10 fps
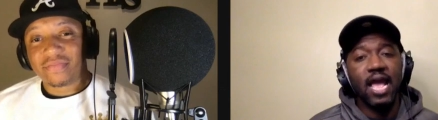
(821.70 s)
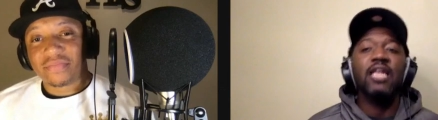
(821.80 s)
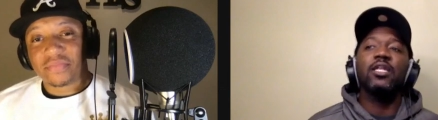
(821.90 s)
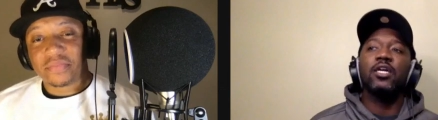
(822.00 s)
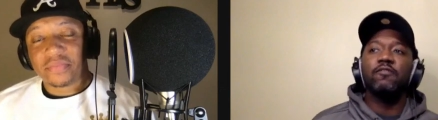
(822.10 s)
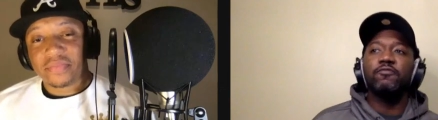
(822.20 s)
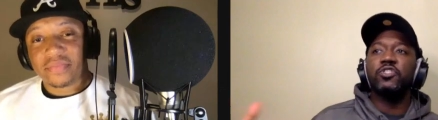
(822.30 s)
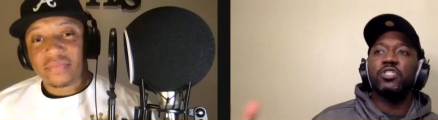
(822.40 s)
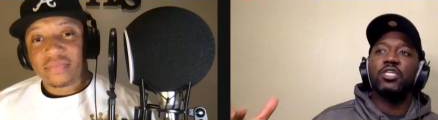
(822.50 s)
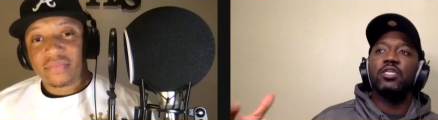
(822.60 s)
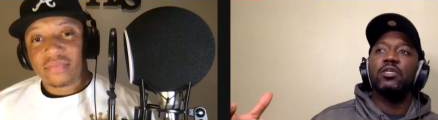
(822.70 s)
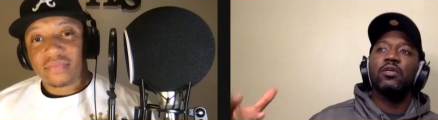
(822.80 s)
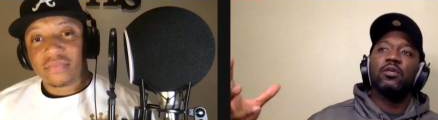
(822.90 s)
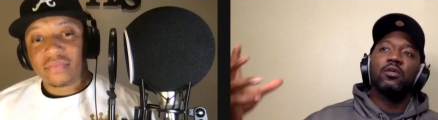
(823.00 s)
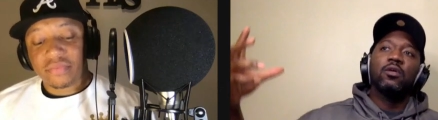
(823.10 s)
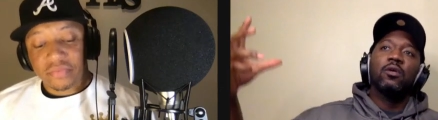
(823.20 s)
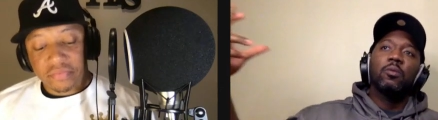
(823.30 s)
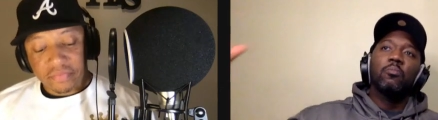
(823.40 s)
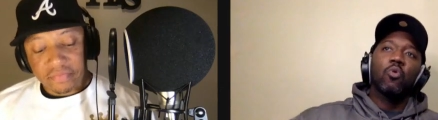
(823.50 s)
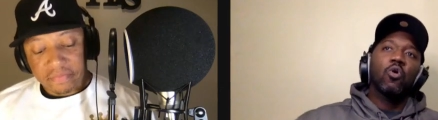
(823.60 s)
Speaker 1: I love to see
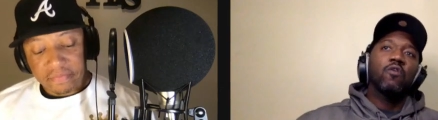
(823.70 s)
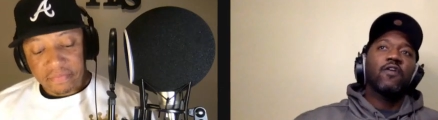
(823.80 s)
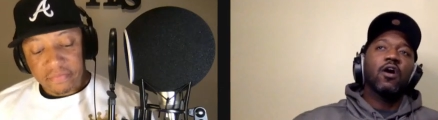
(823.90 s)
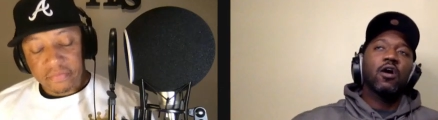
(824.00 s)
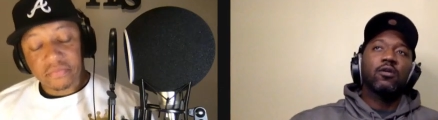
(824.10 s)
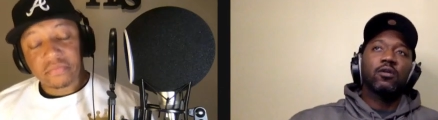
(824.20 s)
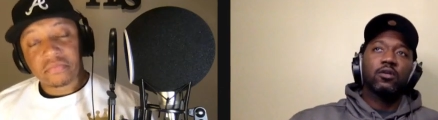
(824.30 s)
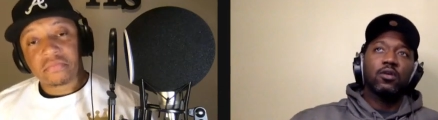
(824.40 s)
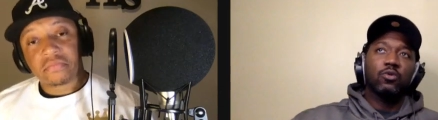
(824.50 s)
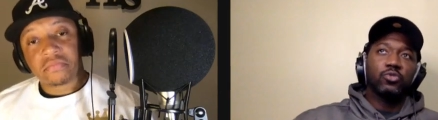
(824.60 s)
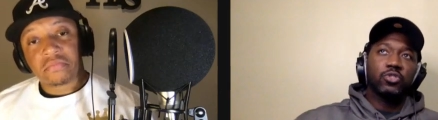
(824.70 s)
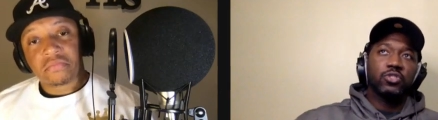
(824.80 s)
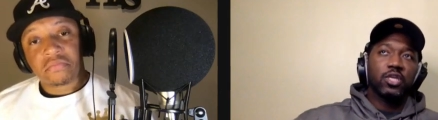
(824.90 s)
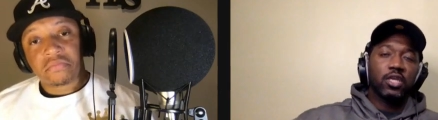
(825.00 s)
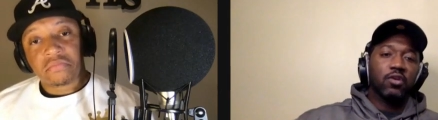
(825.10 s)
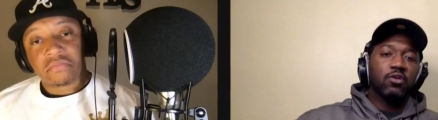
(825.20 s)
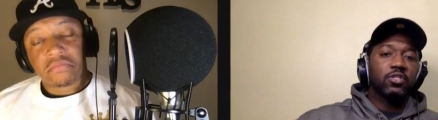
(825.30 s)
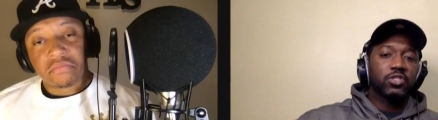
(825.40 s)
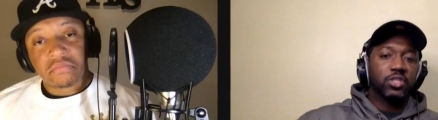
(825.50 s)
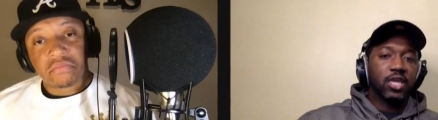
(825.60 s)
more of our coaches here in the
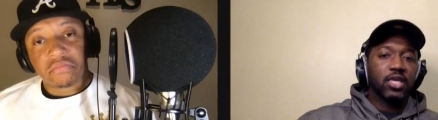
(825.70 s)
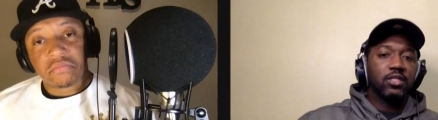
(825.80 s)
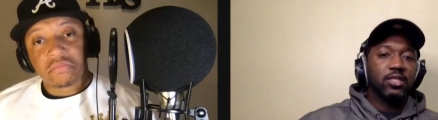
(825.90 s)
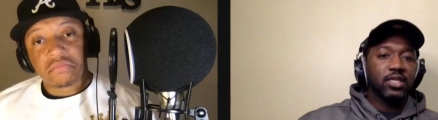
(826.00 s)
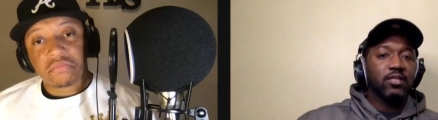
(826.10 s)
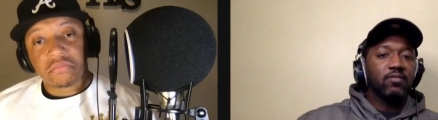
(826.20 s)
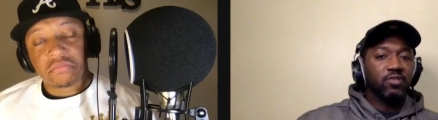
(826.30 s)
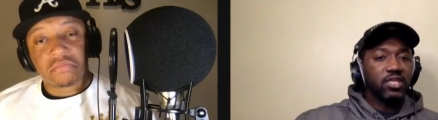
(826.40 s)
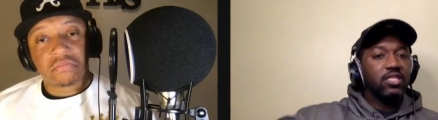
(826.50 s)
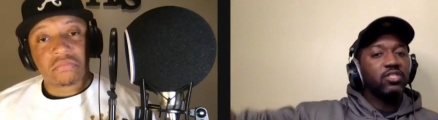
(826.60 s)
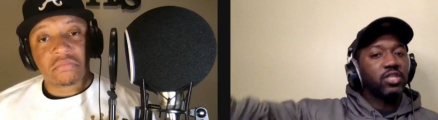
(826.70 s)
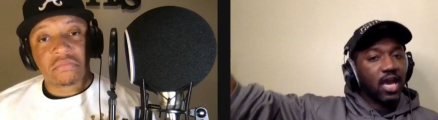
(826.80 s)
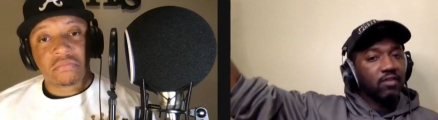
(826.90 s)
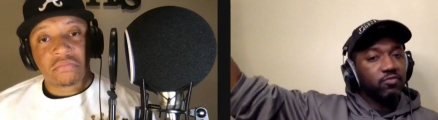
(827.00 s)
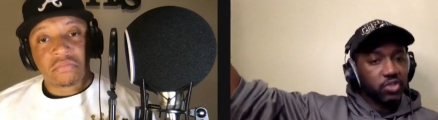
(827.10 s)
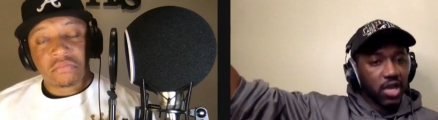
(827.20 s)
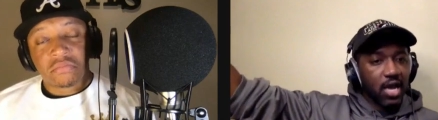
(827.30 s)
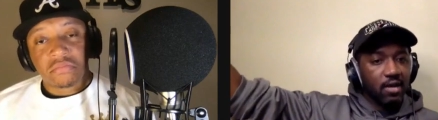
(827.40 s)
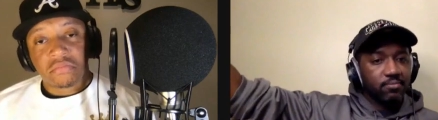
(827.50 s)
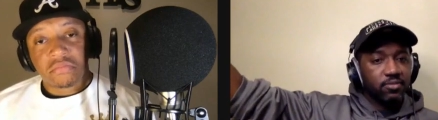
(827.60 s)
state get these kind of
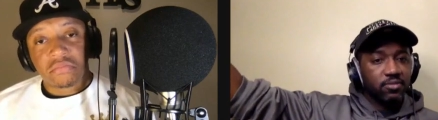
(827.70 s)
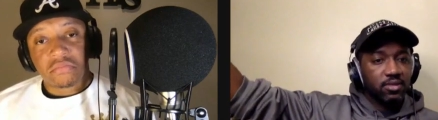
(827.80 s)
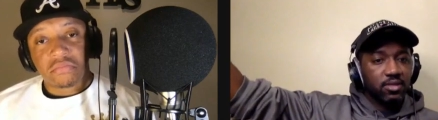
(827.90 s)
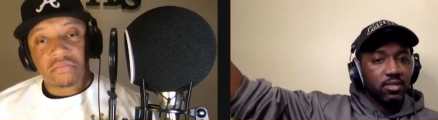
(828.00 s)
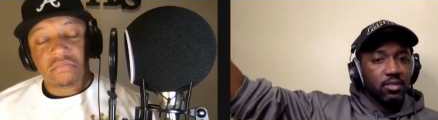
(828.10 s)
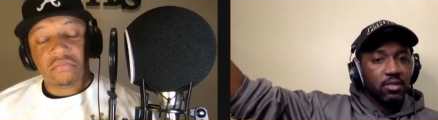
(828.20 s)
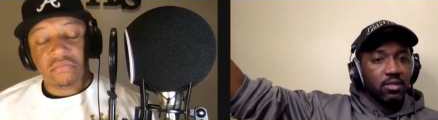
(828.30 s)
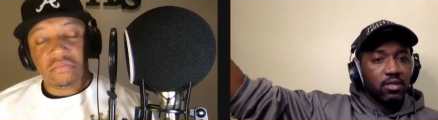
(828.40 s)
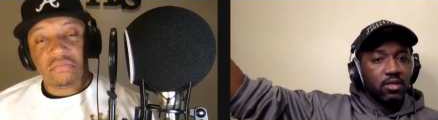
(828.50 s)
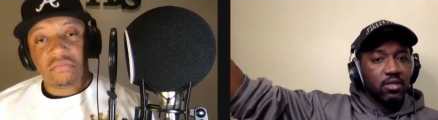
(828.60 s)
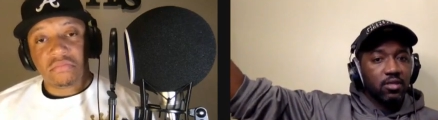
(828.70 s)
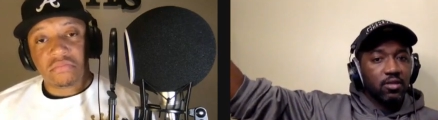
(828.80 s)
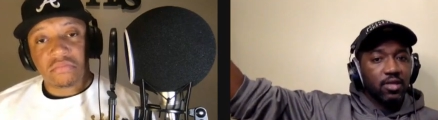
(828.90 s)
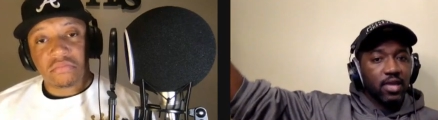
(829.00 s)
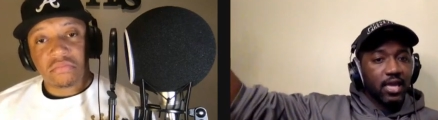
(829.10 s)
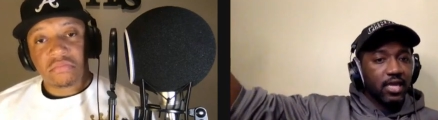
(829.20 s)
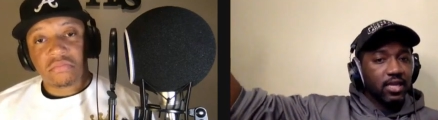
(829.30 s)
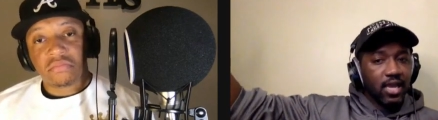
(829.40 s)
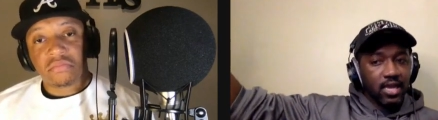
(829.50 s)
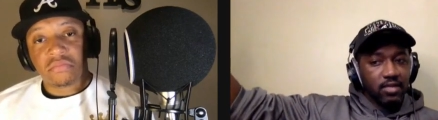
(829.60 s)
jobs, mm-hmm. and
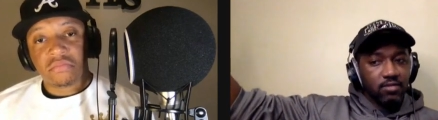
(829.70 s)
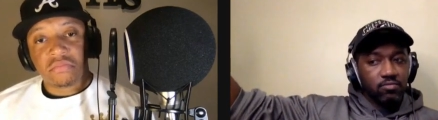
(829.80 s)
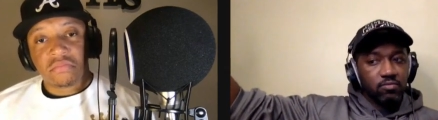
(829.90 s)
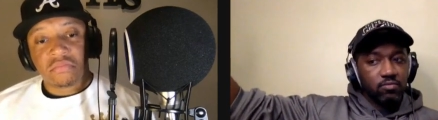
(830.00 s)
and